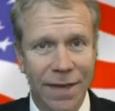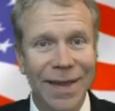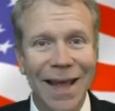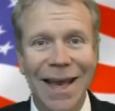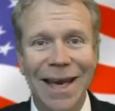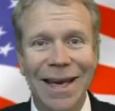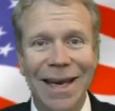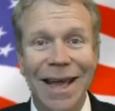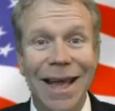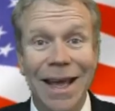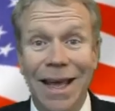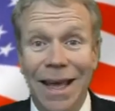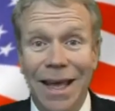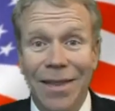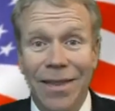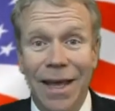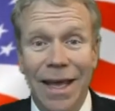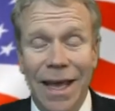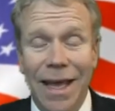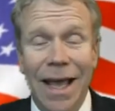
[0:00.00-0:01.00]
And
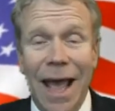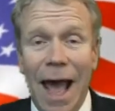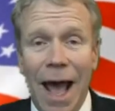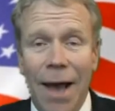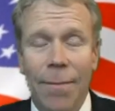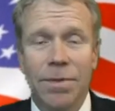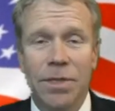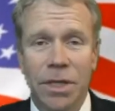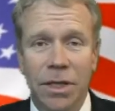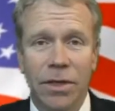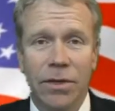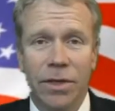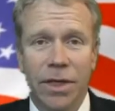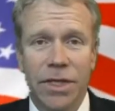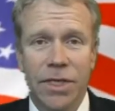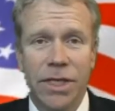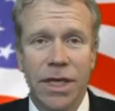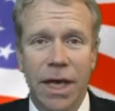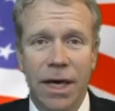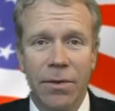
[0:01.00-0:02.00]
they
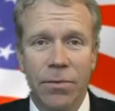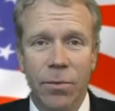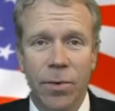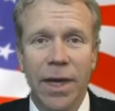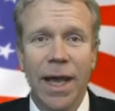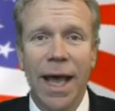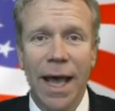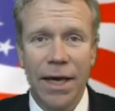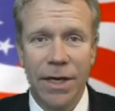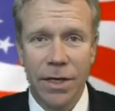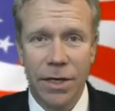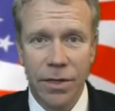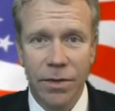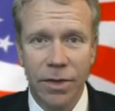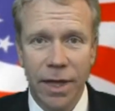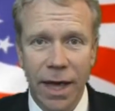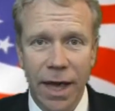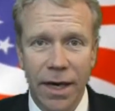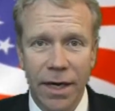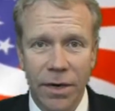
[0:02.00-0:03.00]
absolutely said we had to do
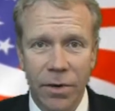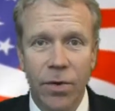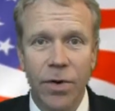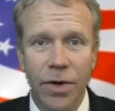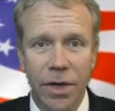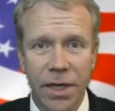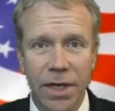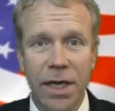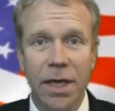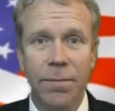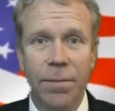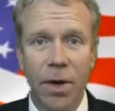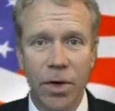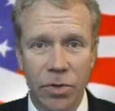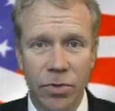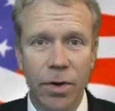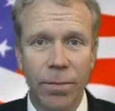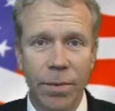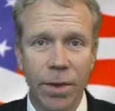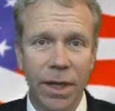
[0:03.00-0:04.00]
that in order to keep our
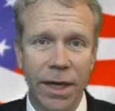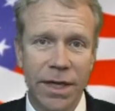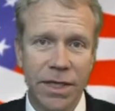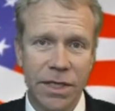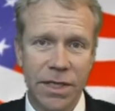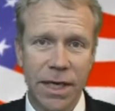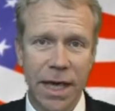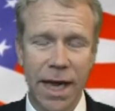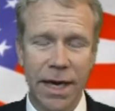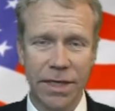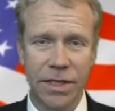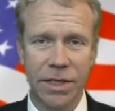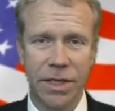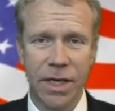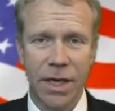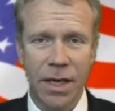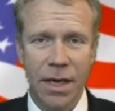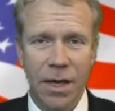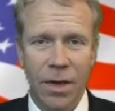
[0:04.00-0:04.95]
AAA status.